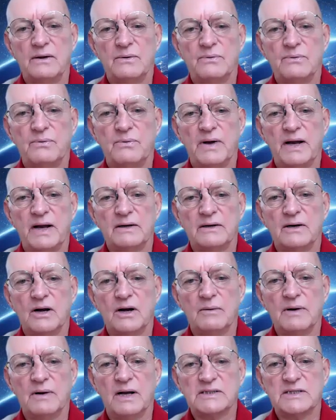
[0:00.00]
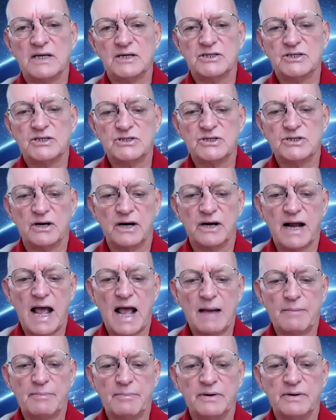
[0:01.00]
when globalization started to
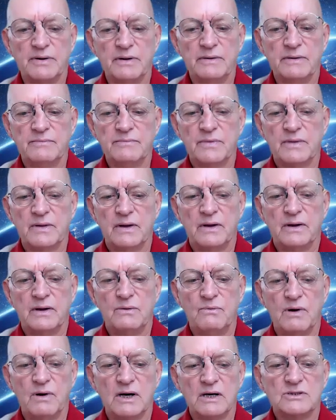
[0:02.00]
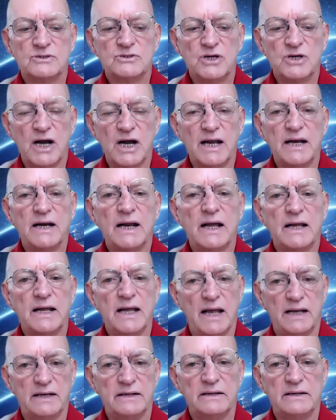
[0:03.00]
happen, world trade,
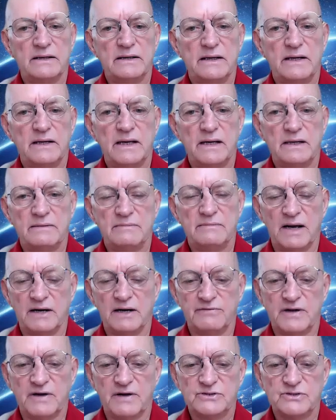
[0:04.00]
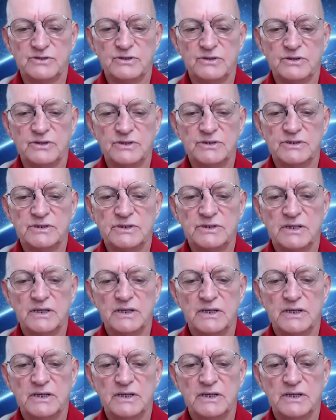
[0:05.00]
again, in manufactured goods